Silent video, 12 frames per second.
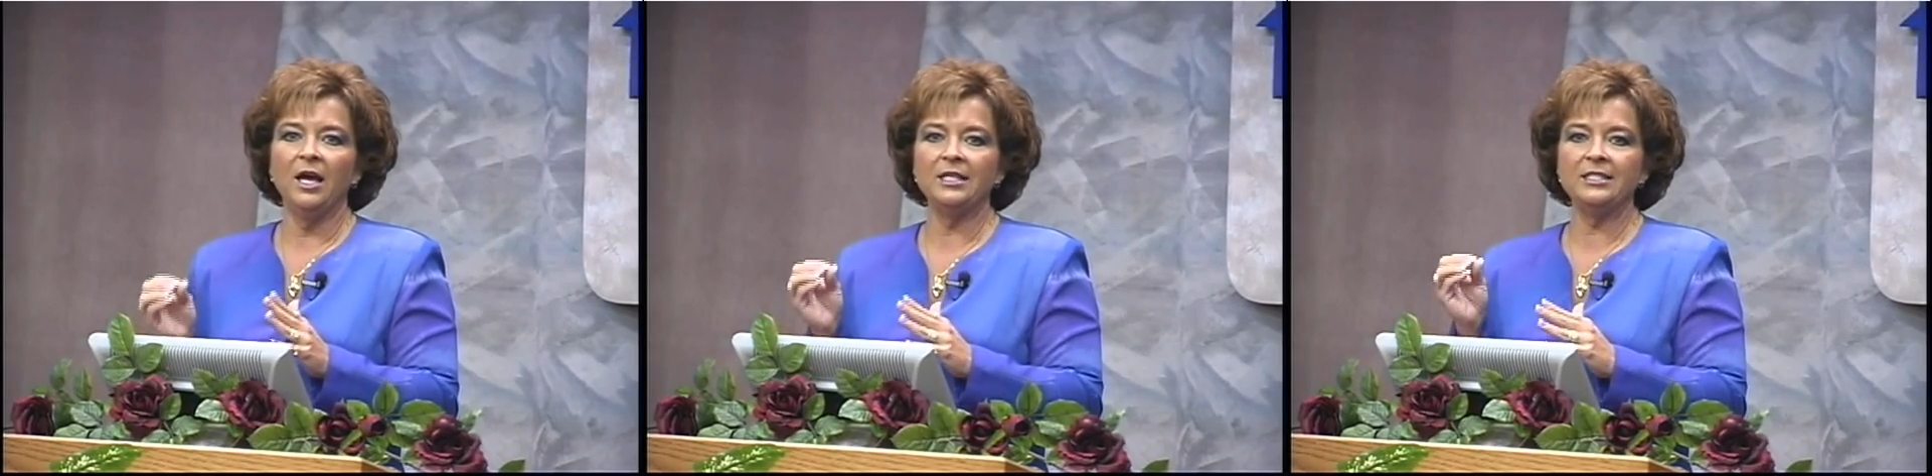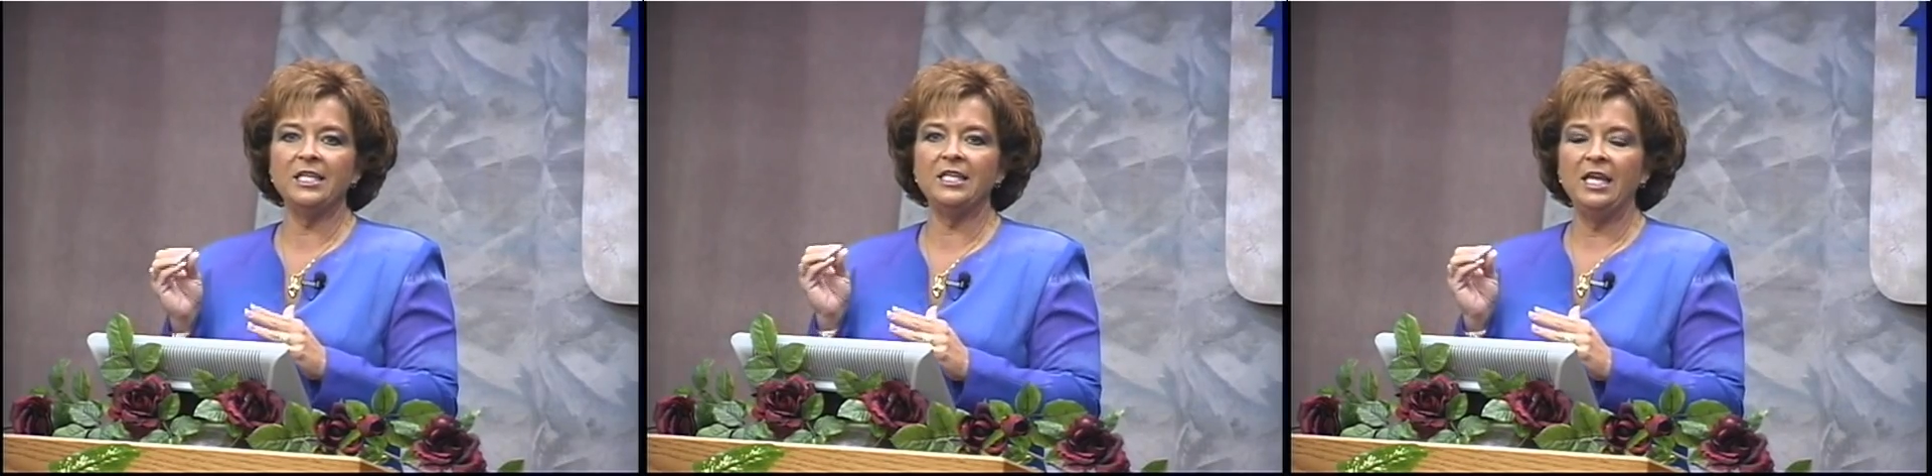
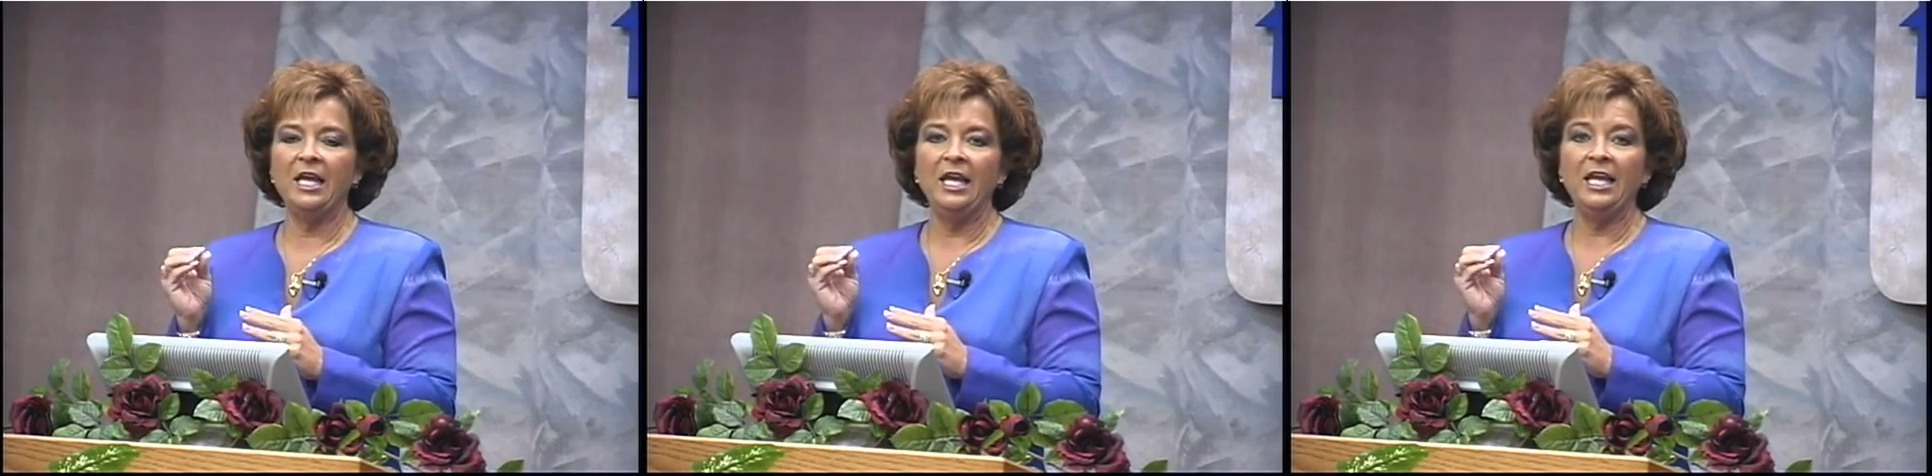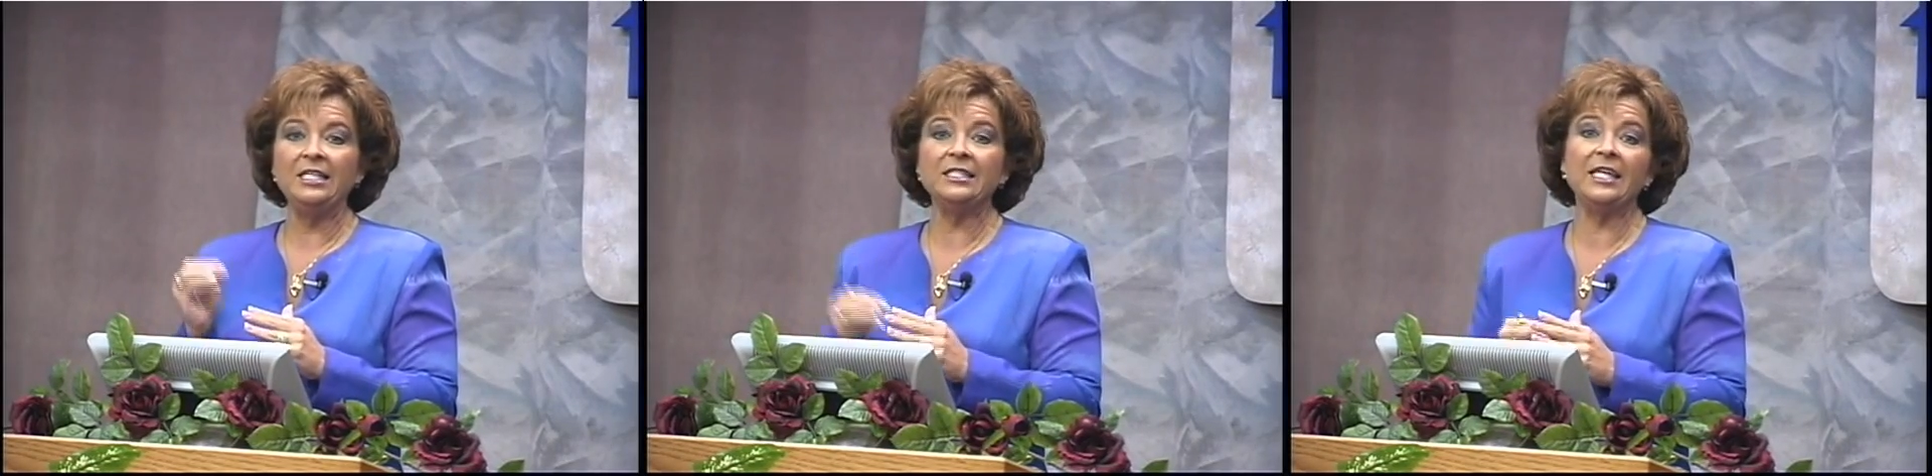I said,
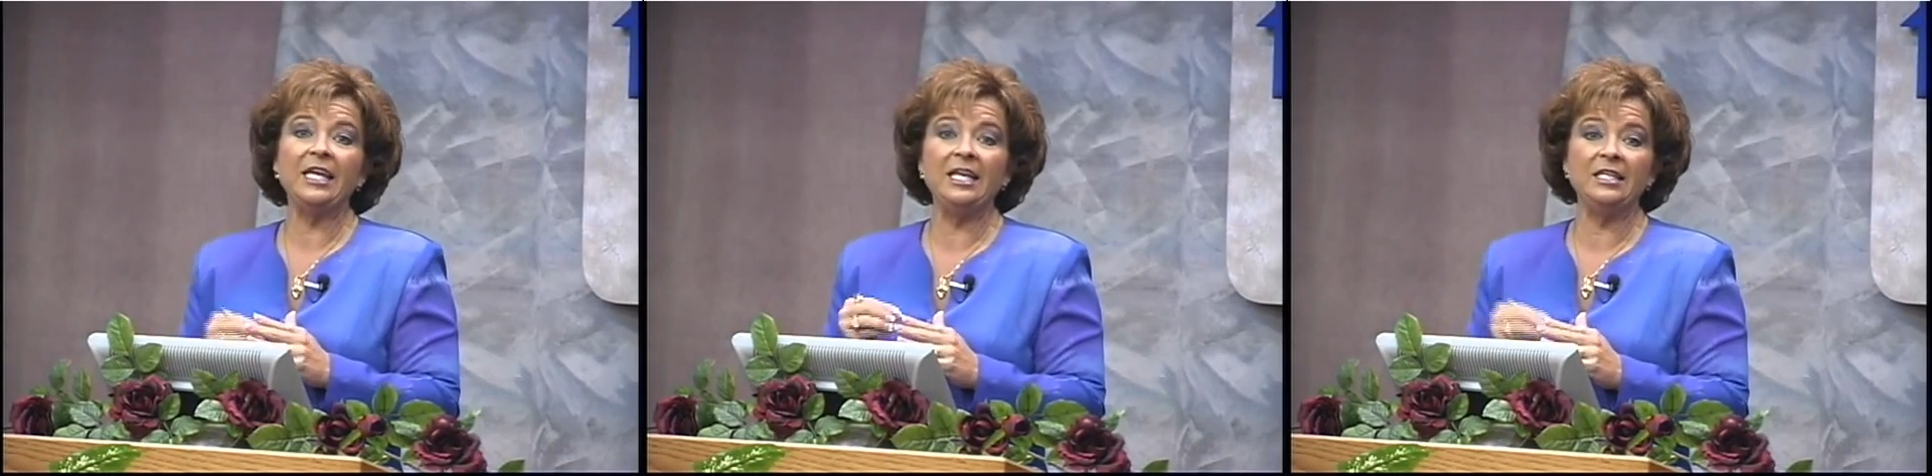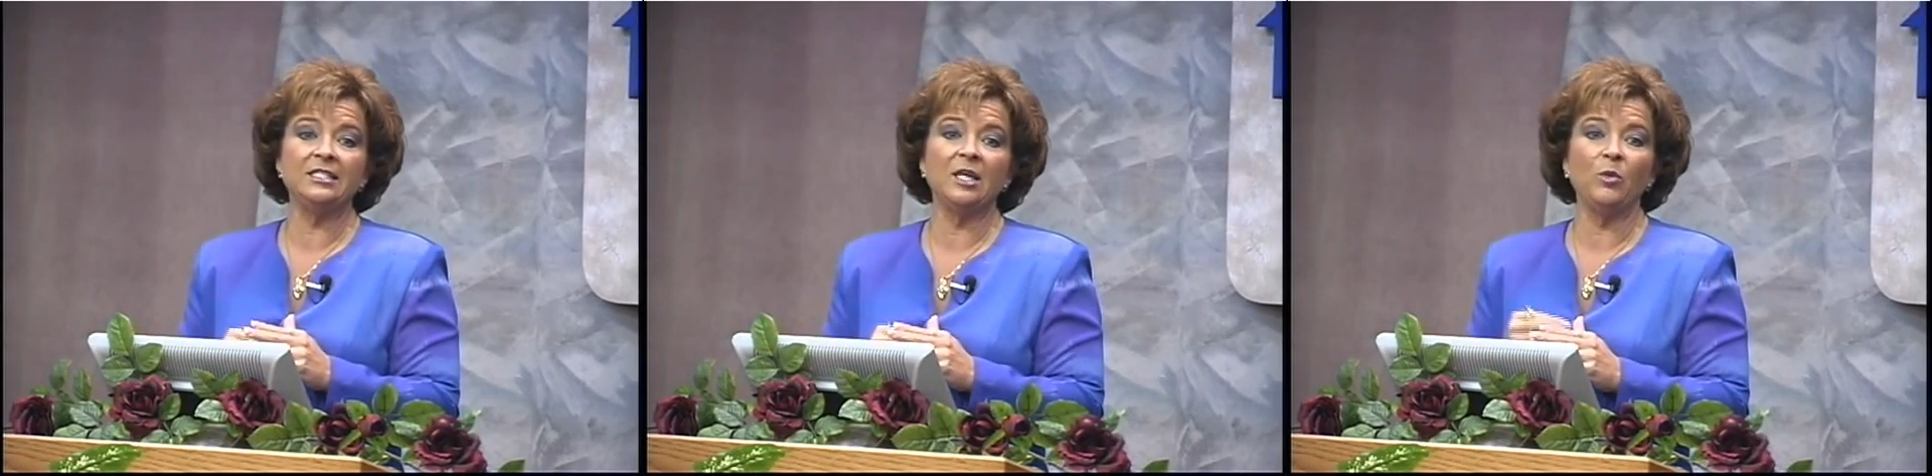he's
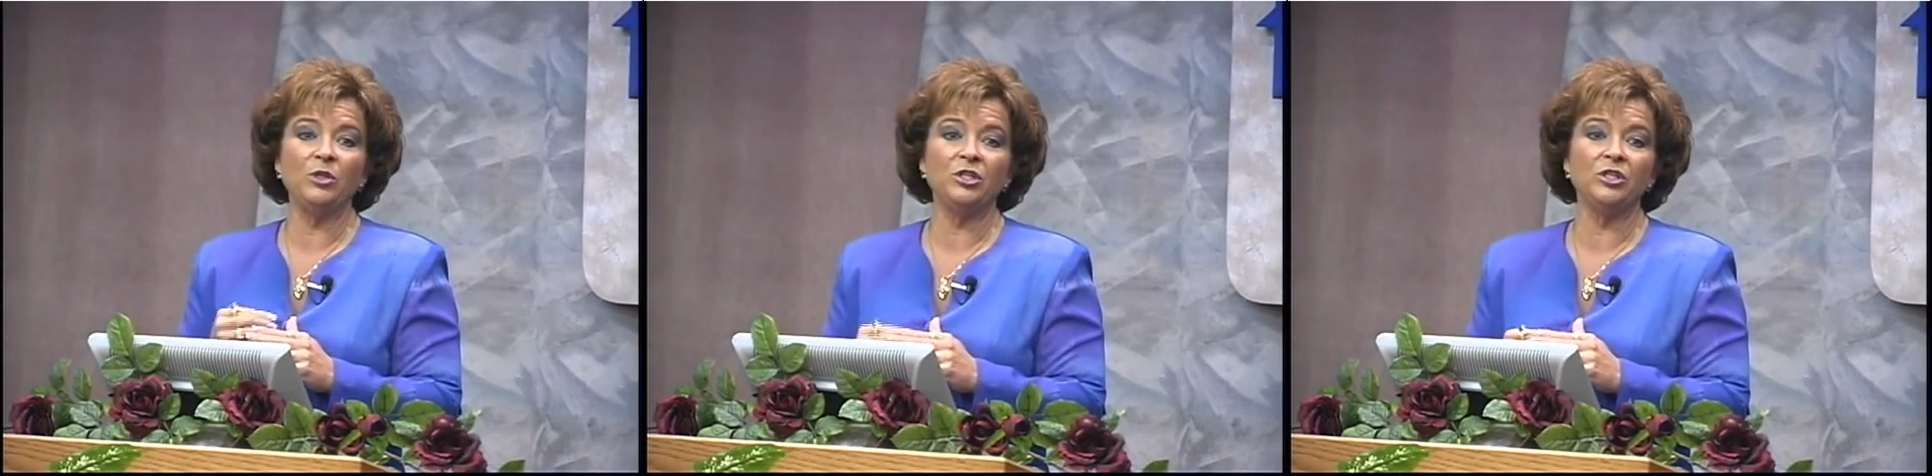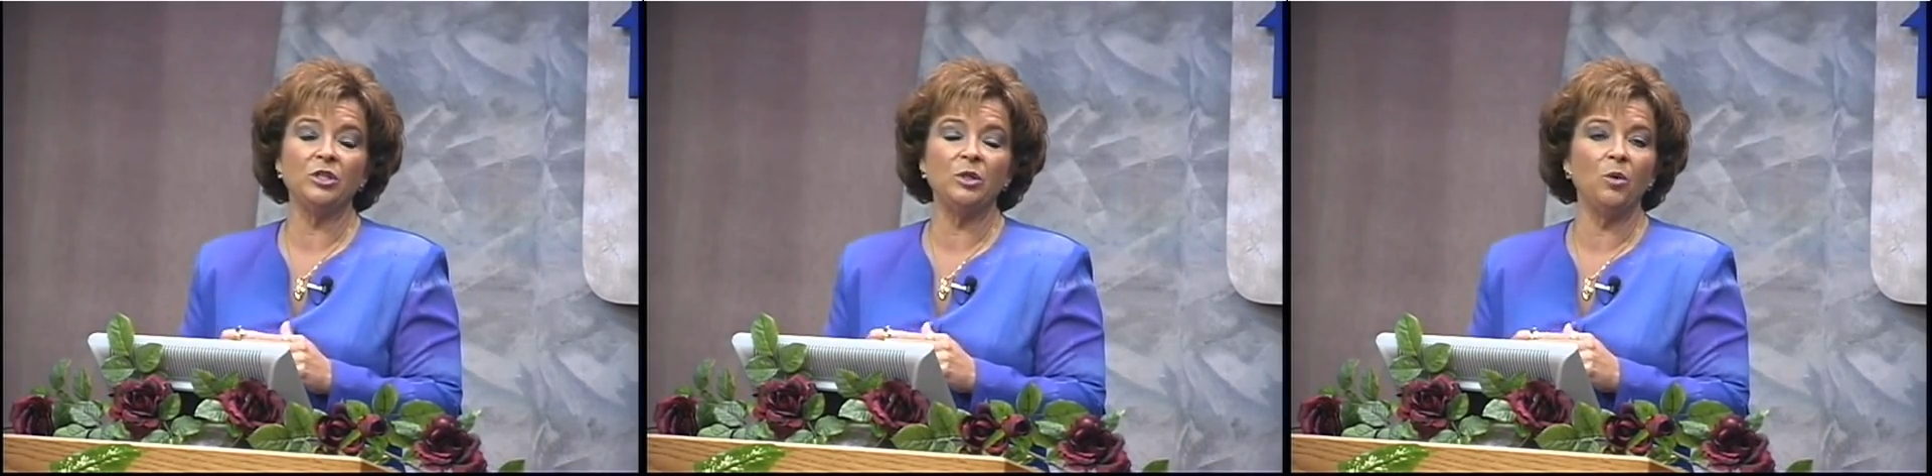leading someone
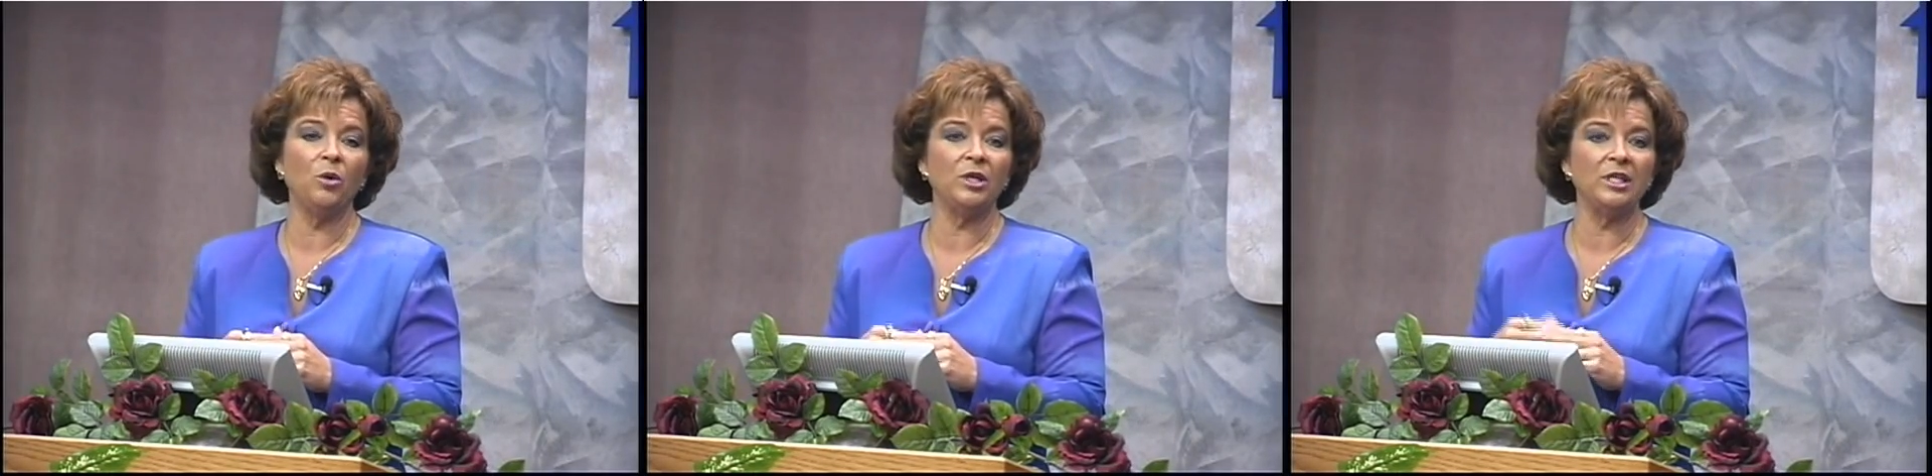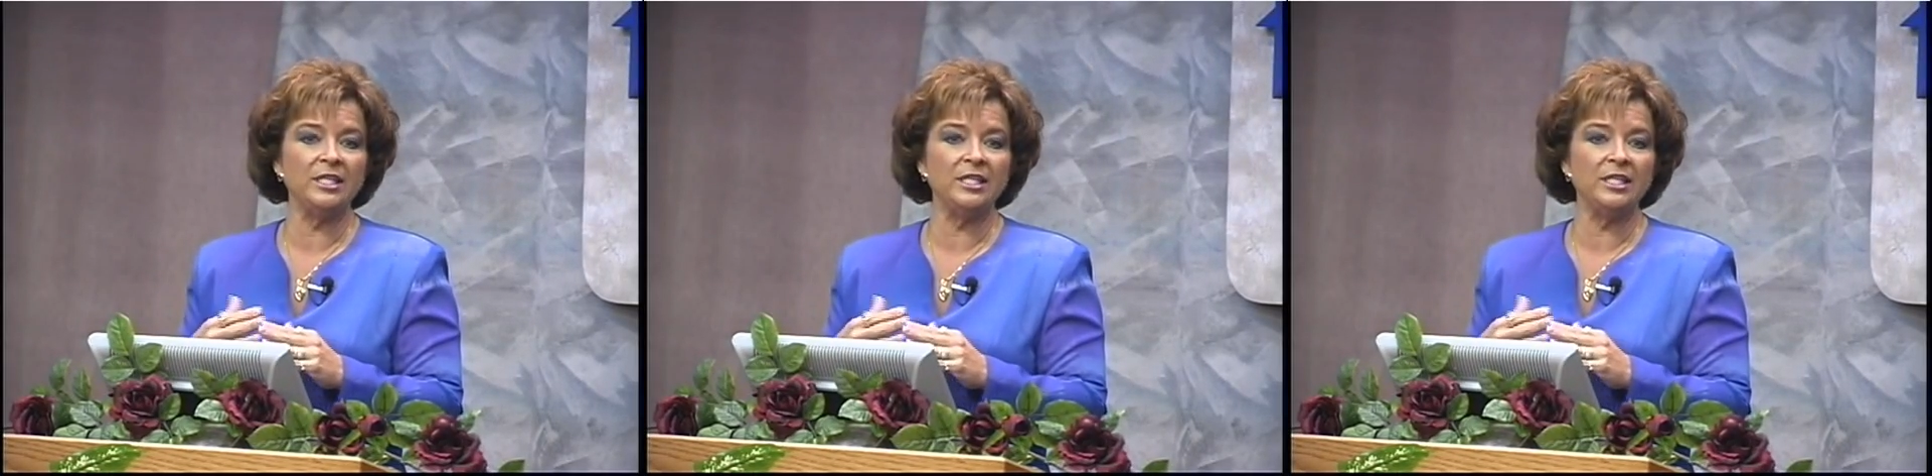to the Lord.